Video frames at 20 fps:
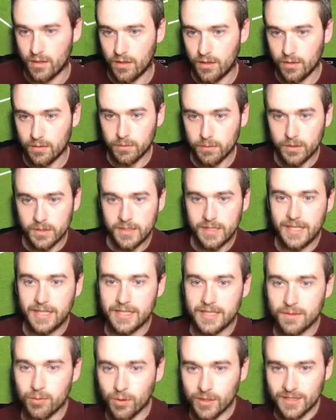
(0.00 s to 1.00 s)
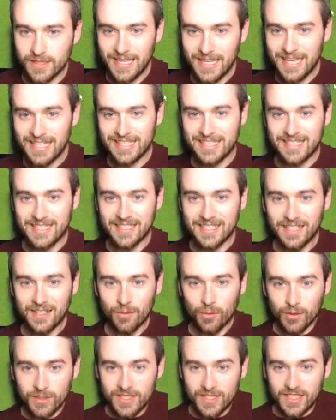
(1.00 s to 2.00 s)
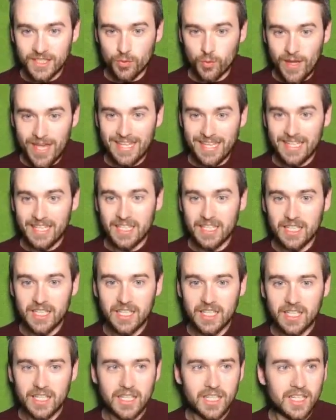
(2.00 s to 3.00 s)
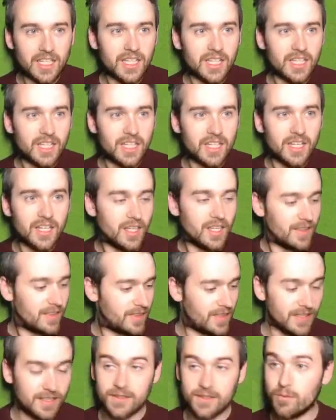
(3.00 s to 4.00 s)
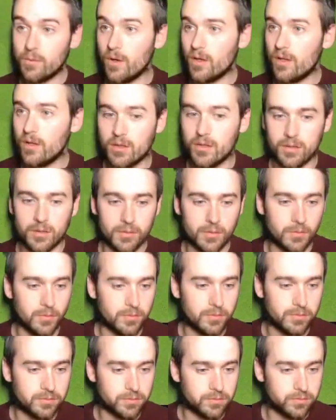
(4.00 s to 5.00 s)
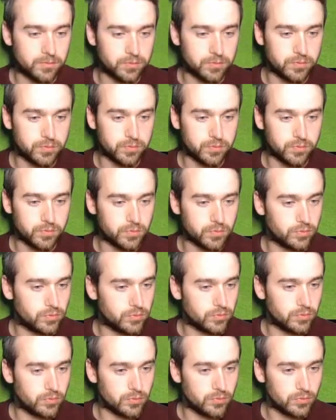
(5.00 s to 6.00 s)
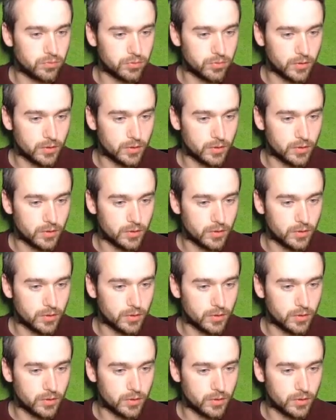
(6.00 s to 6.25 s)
What's this? What's this? What's the swing? Oh.